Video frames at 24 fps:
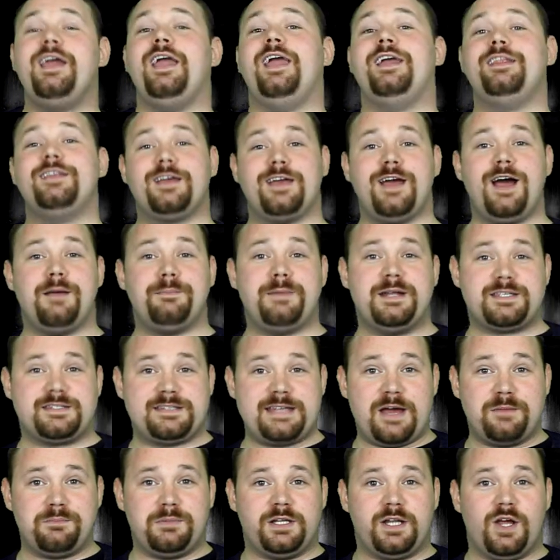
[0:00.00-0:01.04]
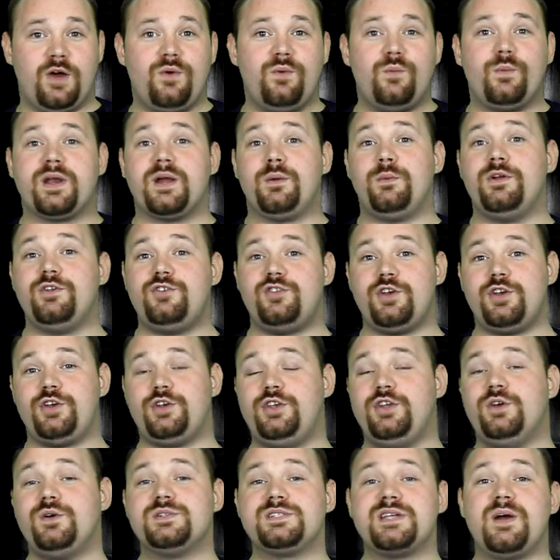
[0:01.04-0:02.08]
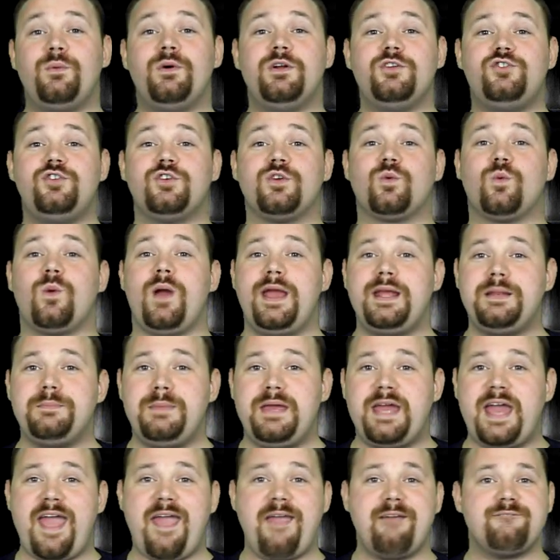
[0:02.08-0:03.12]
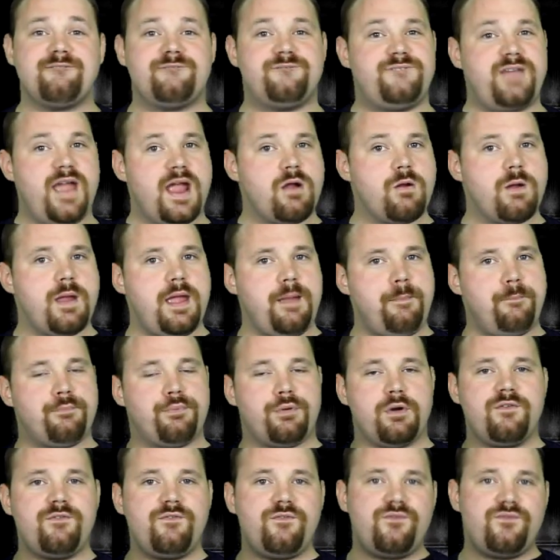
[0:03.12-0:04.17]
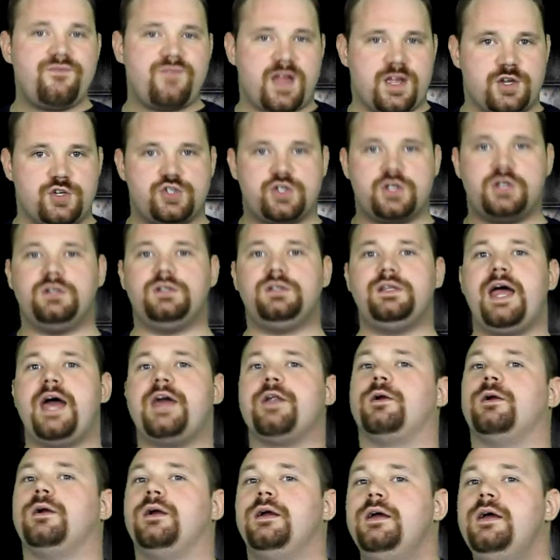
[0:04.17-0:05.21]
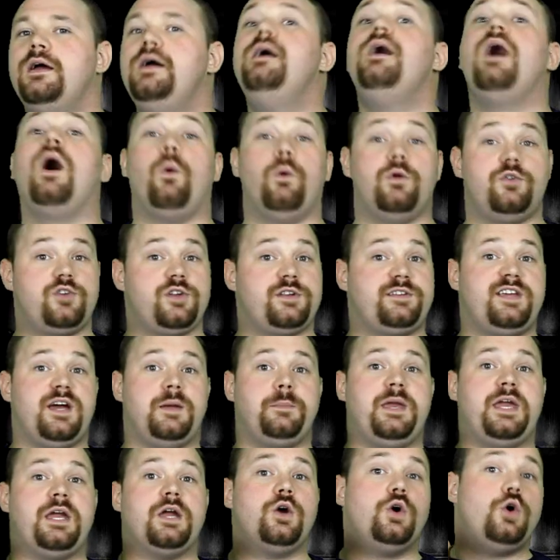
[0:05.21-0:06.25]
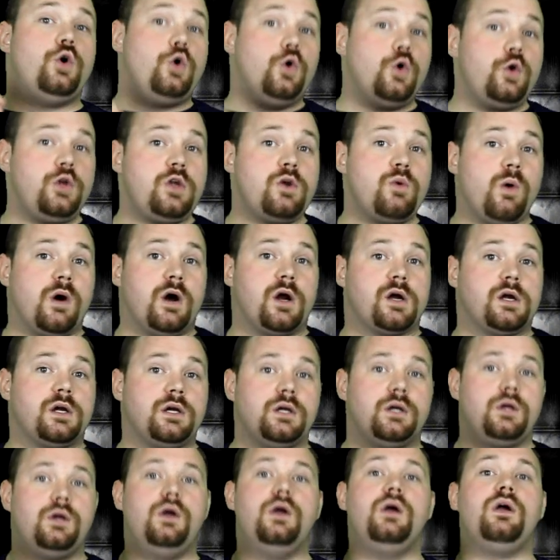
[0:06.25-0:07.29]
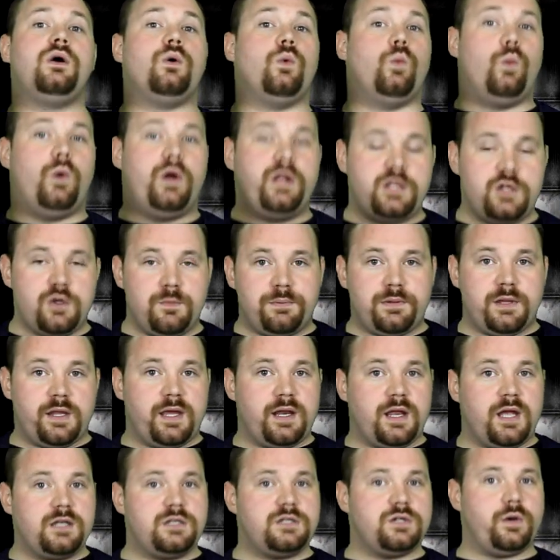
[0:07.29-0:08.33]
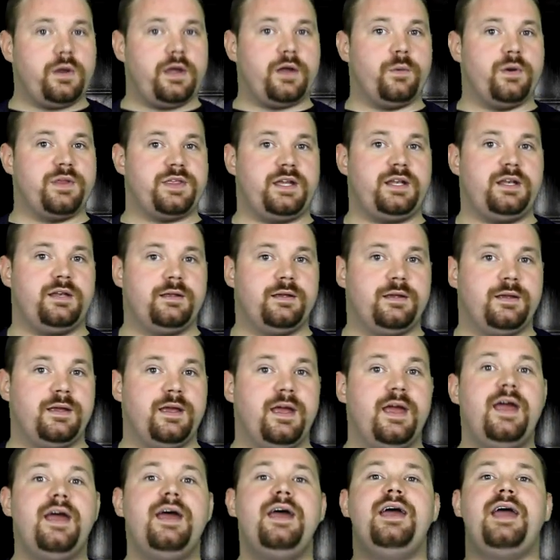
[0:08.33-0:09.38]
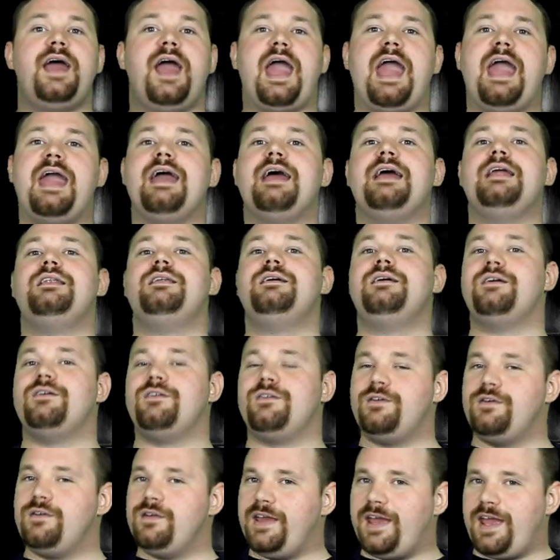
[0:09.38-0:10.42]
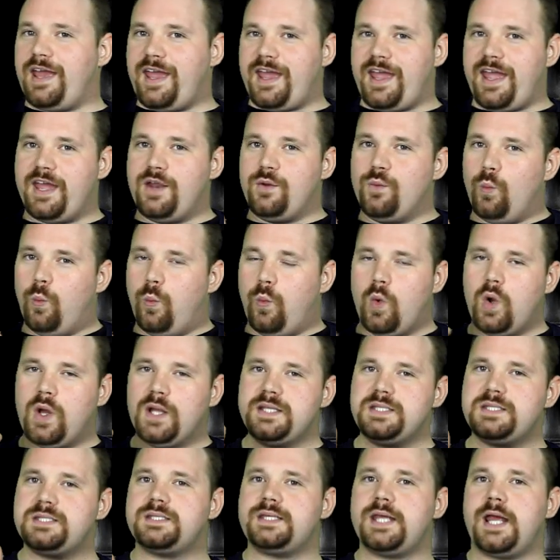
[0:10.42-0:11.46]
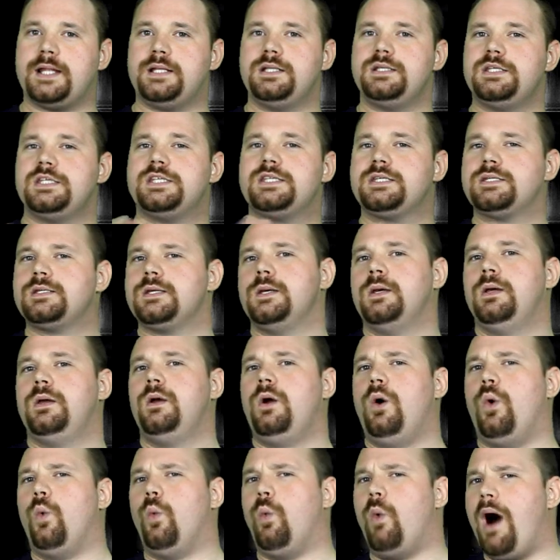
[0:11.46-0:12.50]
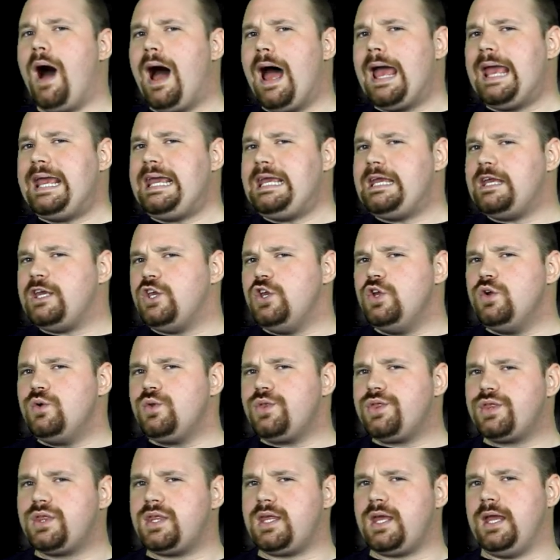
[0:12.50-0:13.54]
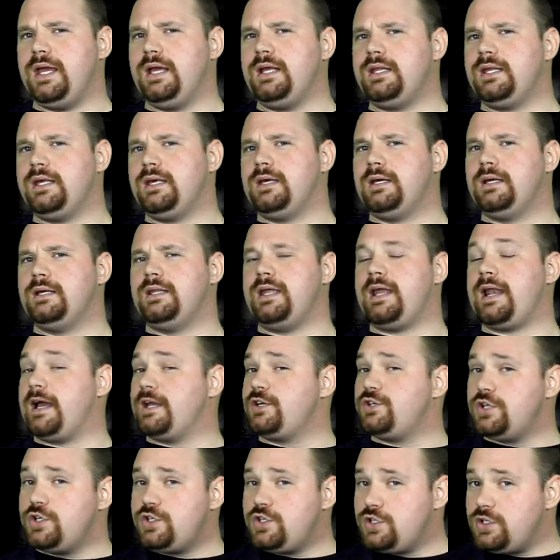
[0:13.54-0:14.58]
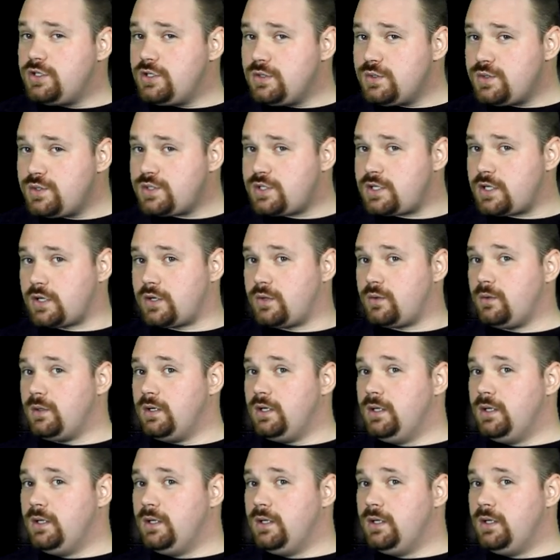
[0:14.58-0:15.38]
In the comments down below, what I want you to do is I want you to write me a very professional letter. I want you to tell me who you are, what you plan on doing with it, and in one sentence, why you think that I should choose you.